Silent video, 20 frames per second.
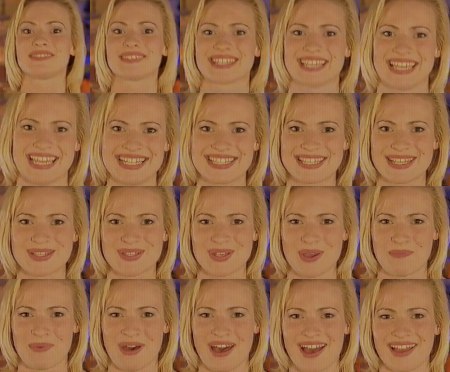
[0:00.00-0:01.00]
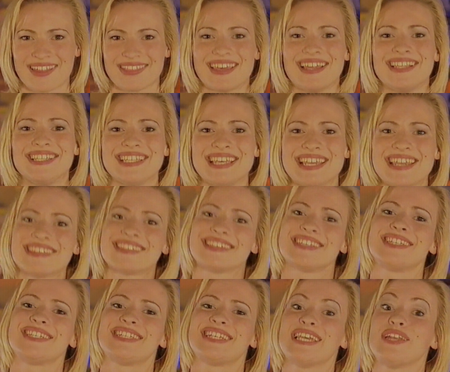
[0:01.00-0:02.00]
Skates is your bag then. Take this
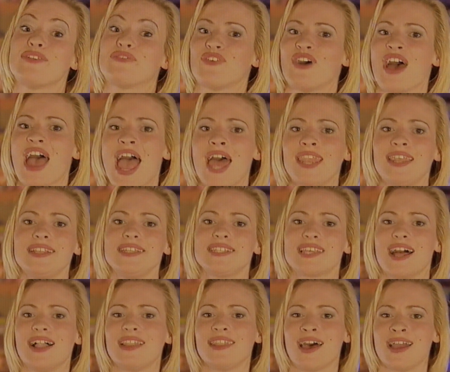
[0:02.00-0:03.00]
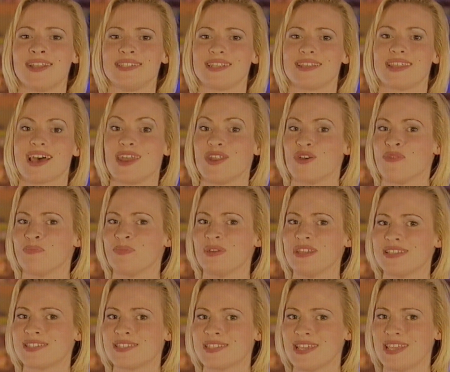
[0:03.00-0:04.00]
cheat for NHL 99 on
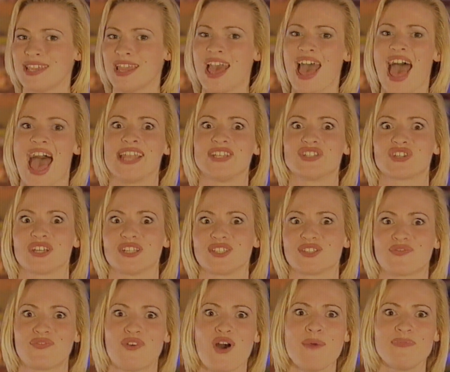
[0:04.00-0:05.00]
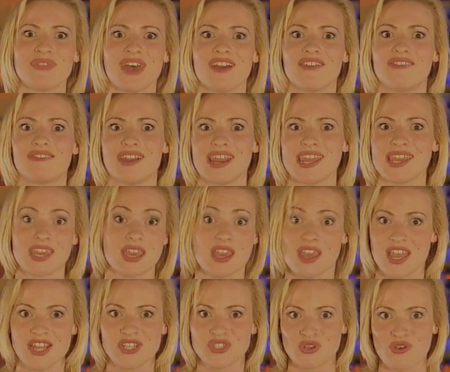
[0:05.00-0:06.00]
PC and transform that rink
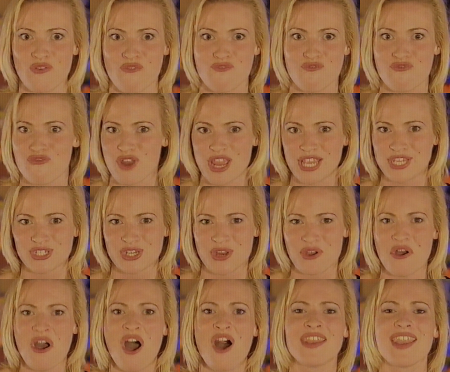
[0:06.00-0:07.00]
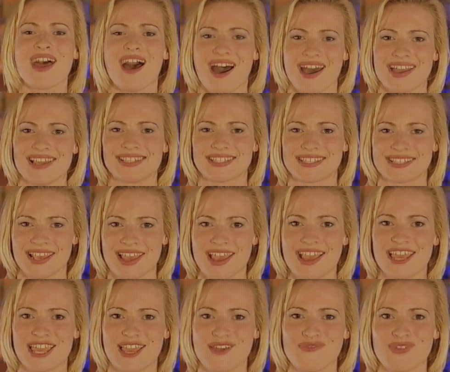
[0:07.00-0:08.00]
into a freak show on ice.
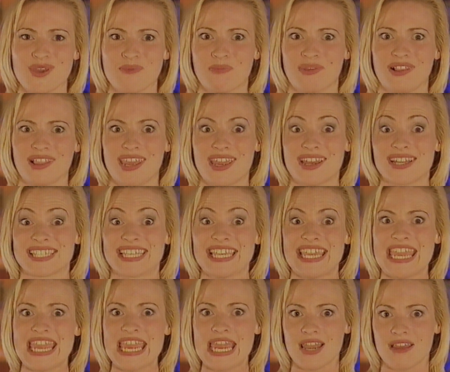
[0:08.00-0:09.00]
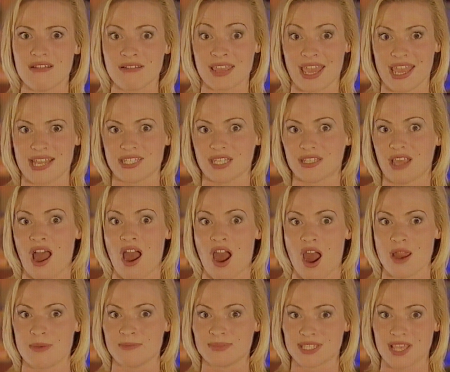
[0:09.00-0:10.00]
Give your players elongated
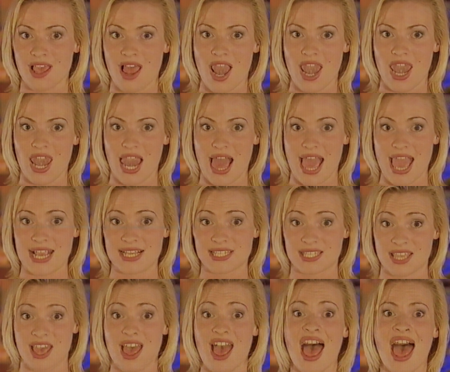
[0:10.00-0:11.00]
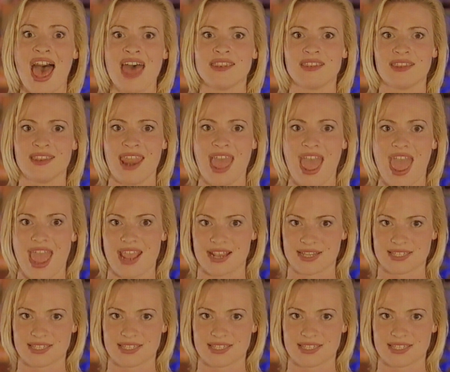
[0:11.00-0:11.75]
arms, legs, and necks.